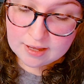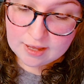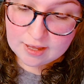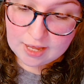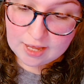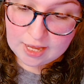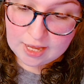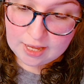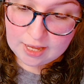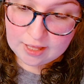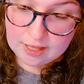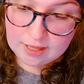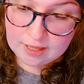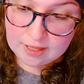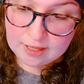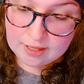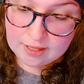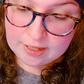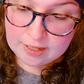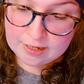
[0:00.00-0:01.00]

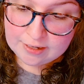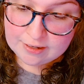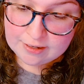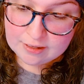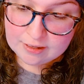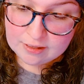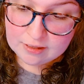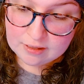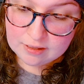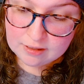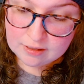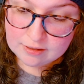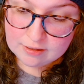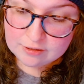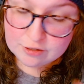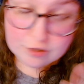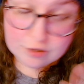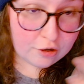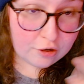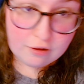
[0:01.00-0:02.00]
and
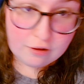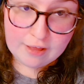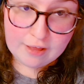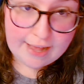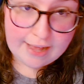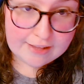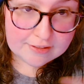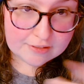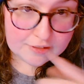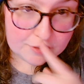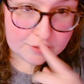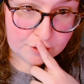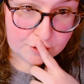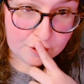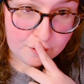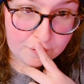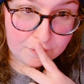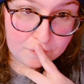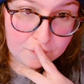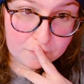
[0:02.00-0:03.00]
your girl has to
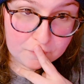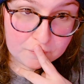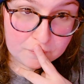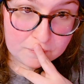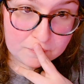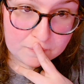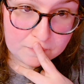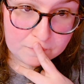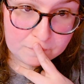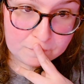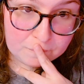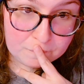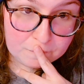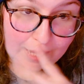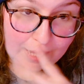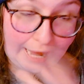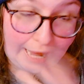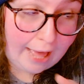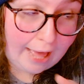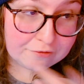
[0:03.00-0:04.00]
know.
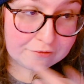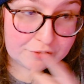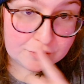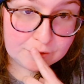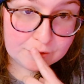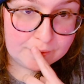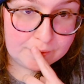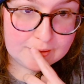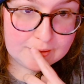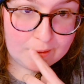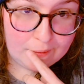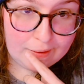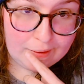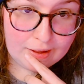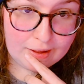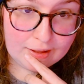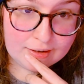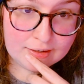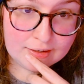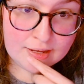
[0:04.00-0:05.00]
I have to know what's going
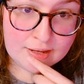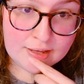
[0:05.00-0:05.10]
on.